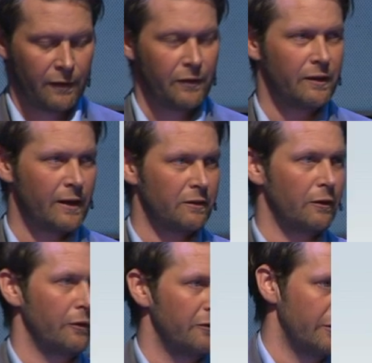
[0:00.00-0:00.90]
I think that
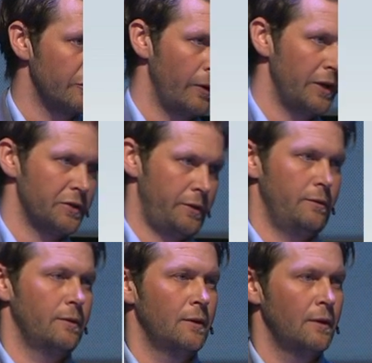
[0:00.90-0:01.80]
are the
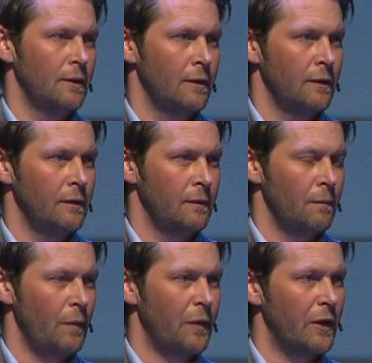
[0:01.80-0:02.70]
situations
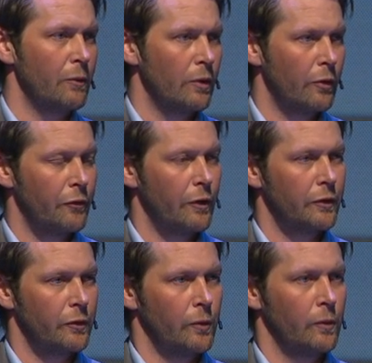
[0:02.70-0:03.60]
that they will
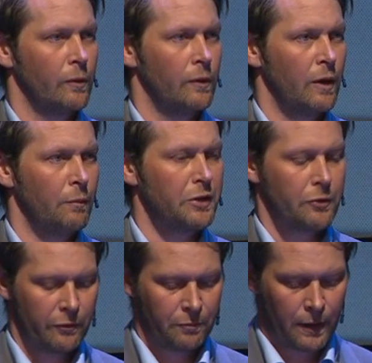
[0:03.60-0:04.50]
refer to and
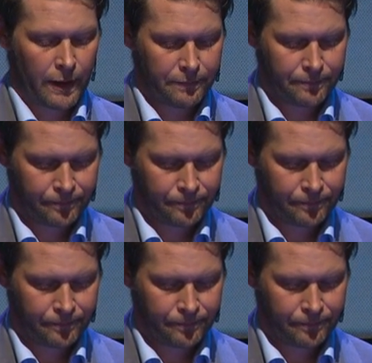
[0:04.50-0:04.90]
measure us by.